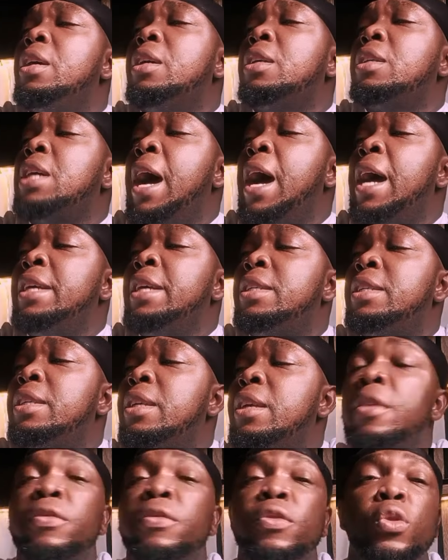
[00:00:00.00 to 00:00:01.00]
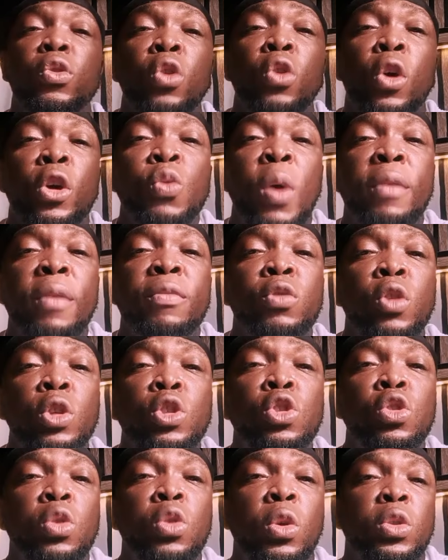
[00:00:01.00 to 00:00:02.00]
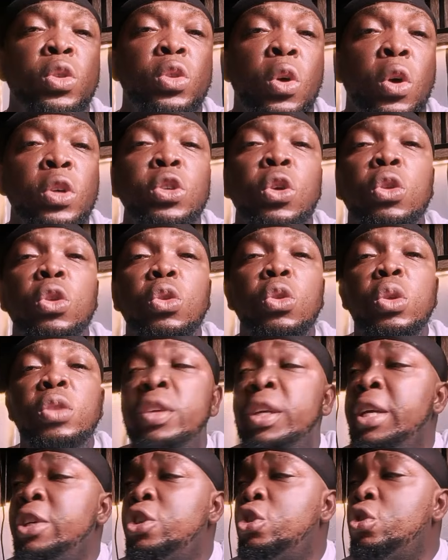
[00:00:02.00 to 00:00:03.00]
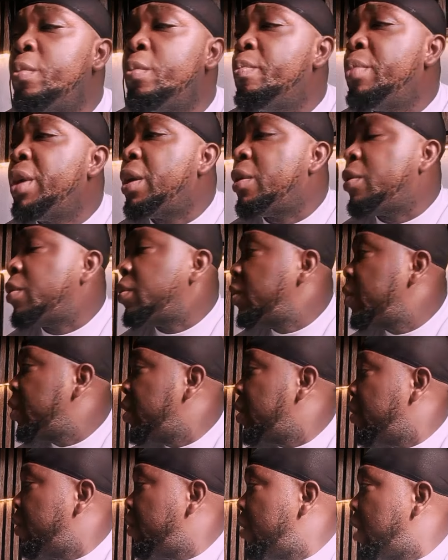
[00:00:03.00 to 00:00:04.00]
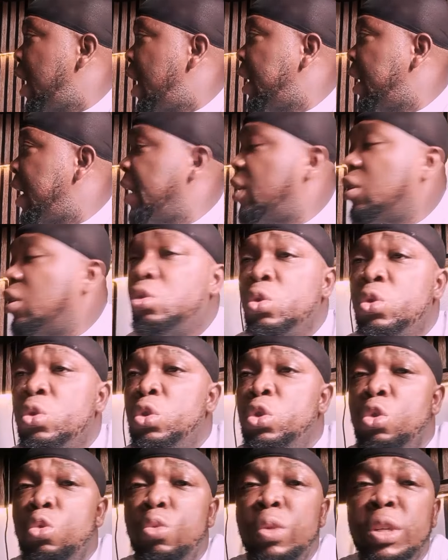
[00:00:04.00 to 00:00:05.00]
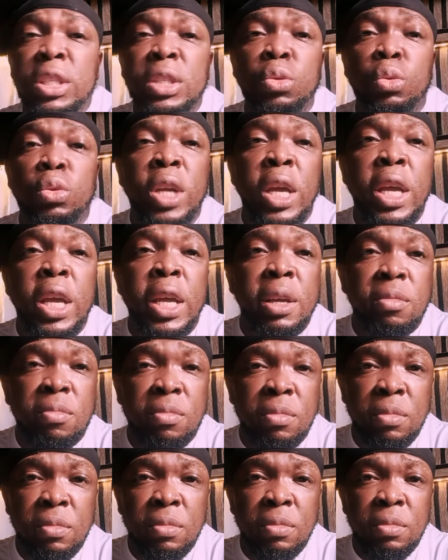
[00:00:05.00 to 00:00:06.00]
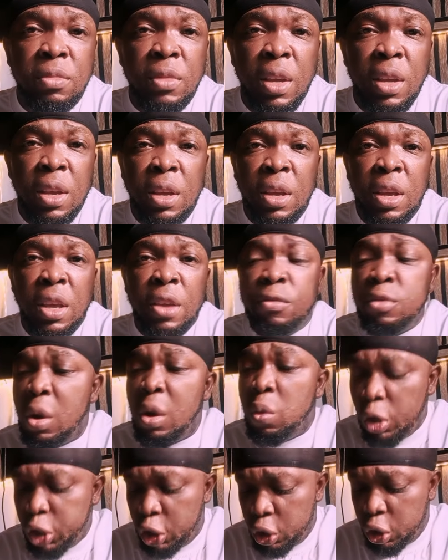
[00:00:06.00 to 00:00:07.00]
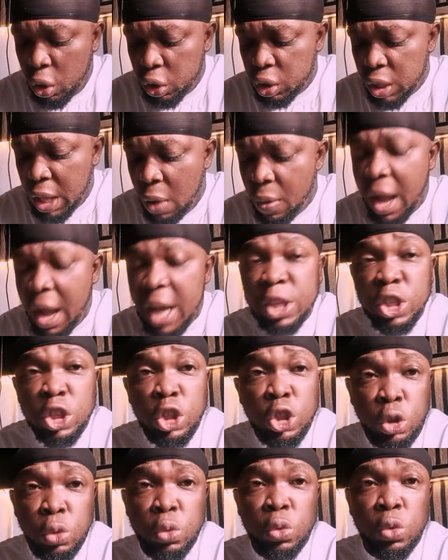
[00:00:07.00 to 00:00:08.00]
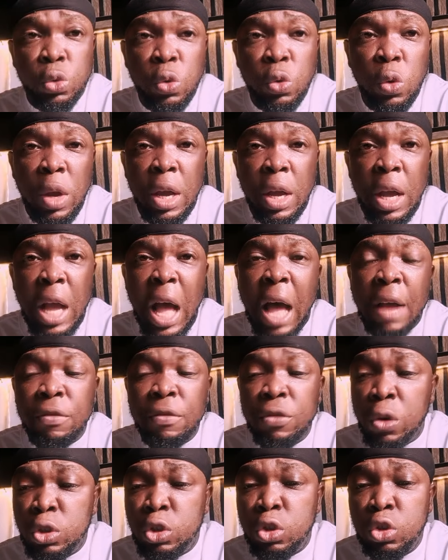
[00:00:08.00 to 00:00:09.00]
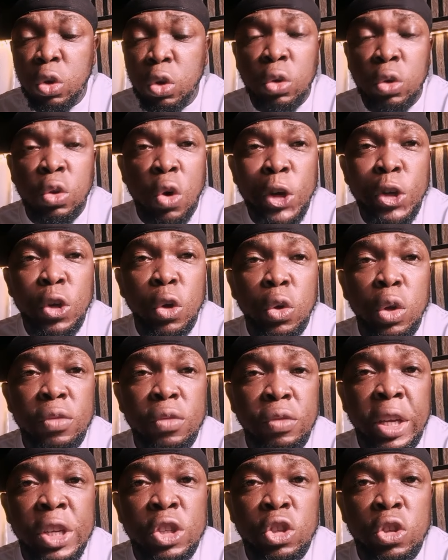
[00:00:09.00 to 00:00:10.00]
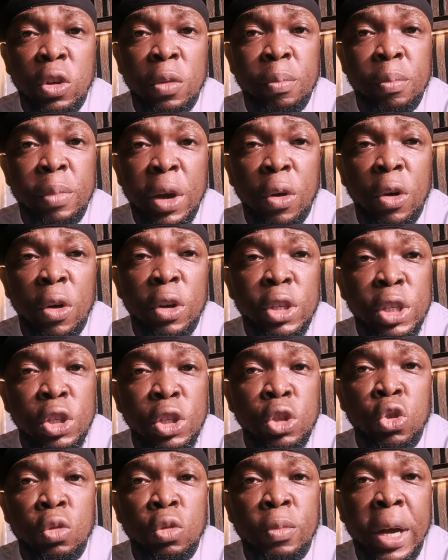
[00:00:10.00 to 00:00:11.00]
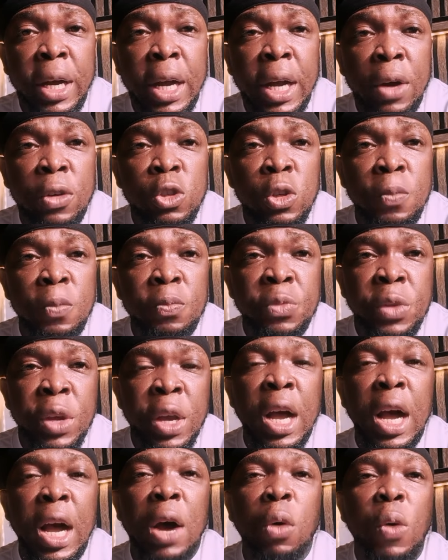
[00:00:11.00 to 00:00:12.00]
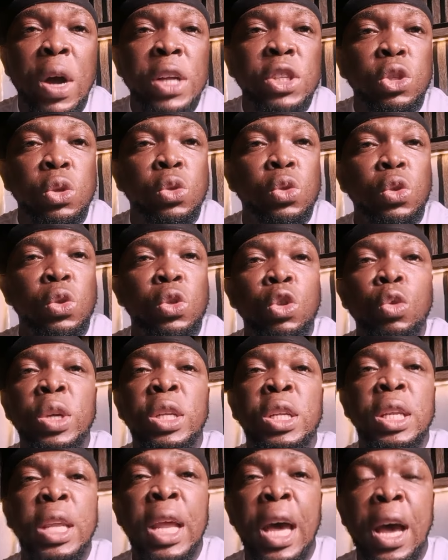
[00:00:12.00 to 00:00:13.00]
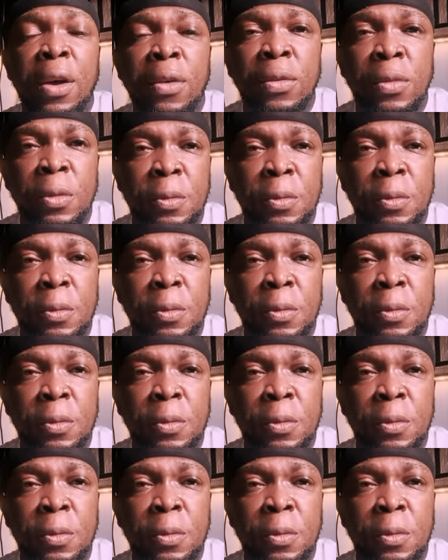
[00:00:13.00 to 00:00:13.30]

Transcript: Guys, if you know you have not turned on your notification bell, I'd like you to do it today. If you're watching us now as you have not turned on your notification bell on this YouTube account, I want you to do it now.